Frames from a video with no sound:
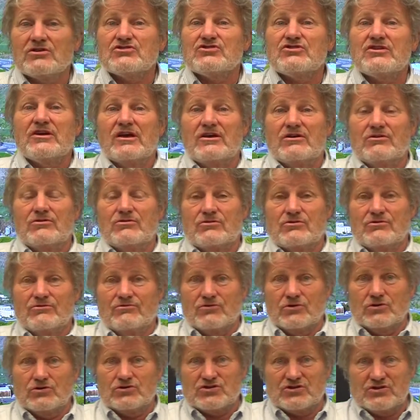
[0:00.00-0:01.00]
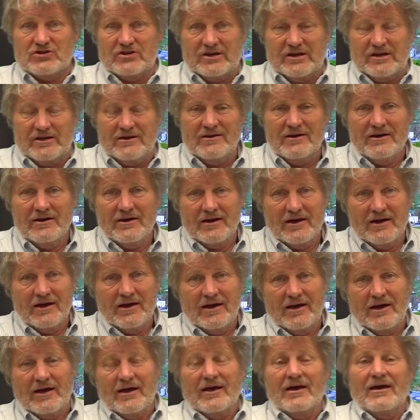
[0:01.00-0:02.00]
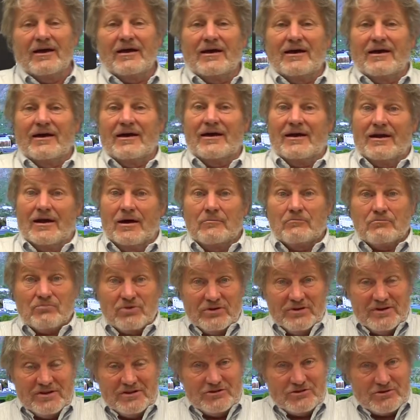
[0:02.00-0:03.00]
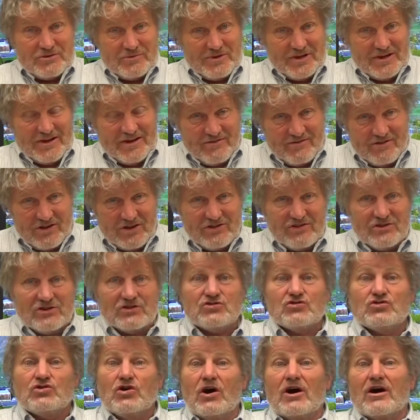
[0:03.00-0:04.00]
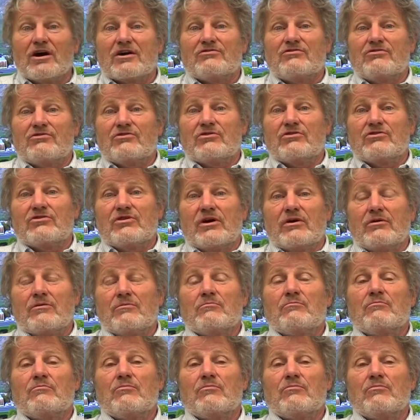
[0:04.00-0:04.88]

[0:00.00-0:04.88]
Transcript: State University, and I'm pleased to be giving this talk for the